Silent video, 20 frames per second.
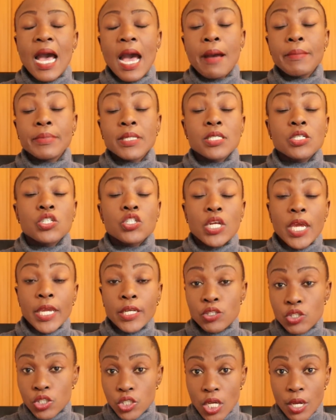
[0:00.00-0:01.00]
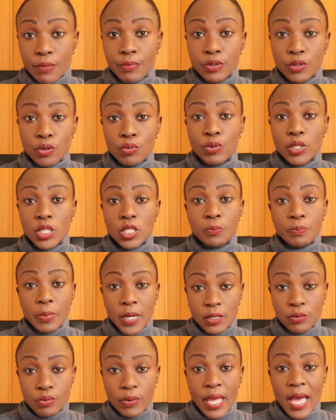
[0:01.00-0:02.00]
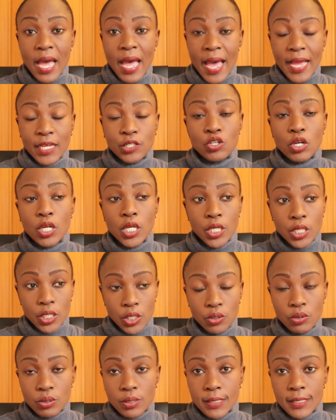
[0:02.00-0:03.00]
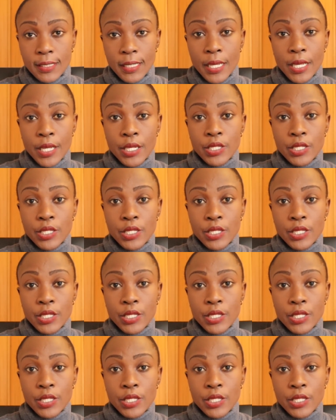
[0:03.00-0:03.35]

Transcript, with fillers: I'm just trying to share with you which pathway I actually used